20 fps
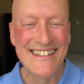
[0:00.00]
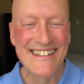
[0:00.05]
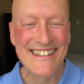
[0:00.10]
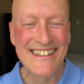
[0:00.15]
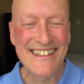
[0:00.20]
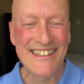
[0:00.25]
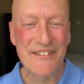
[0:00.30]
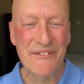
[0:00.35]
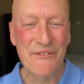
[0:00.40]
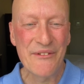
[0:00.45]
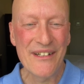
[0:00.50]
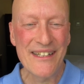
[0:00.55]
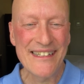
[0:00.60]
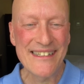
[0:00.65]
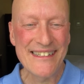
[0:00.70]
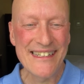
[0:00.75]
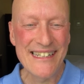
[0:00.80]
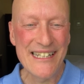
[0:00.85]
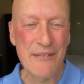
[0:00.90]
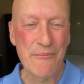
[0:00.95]
and
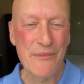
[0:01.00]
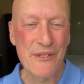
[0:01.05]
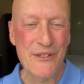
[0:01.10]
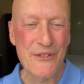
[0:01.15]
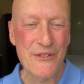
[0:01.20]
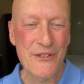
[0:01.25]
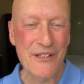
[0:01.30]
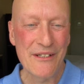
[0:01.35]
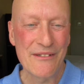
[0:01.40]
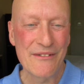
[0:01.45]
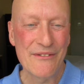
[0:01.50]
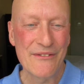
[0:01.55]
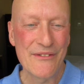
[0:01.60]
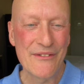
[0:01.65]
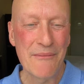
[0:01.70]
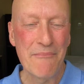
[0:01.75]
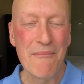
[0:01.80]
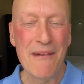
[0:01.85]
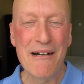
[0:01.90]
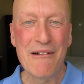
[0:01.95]
invite the image of
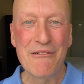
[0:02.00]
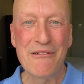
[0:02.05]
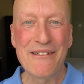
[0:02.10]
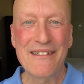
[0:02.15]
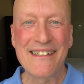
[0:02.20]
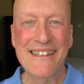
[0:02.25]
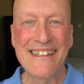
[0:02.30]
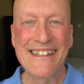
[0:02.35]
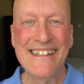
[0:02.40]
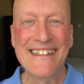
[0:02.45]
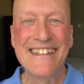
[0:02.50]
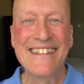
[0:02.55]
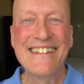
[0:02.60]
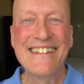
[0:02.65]
a mountain